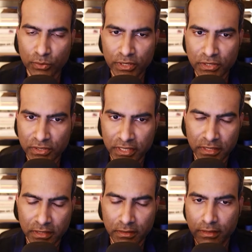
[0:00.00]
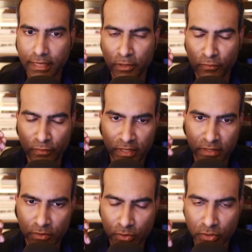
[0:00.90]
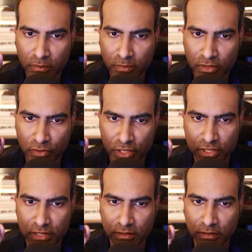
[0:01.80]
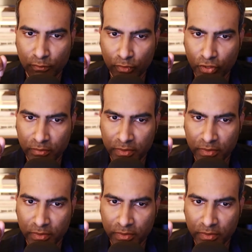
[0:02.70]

when you say MFA, you're talking about the Russian Foreign